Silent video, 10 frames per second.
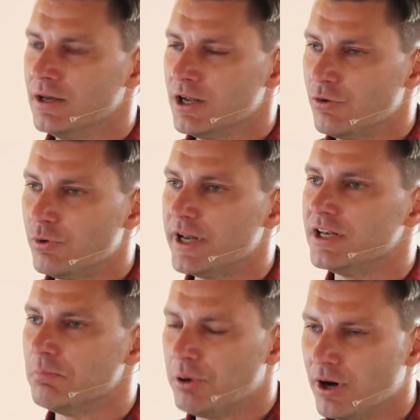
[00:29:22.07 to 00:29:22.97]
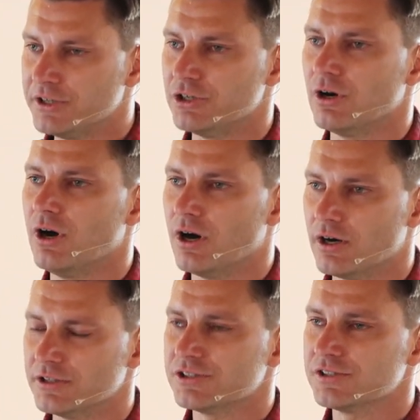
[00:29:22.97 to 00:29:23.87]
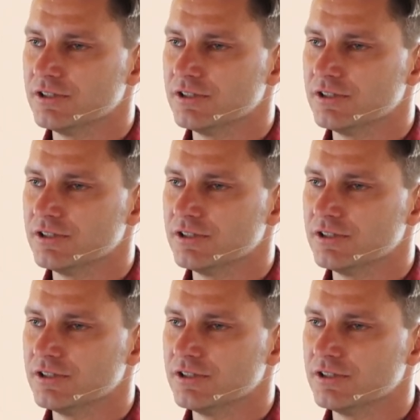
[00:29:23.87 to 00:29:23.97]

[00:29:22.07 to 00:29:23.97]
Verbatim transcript: written upon your hearts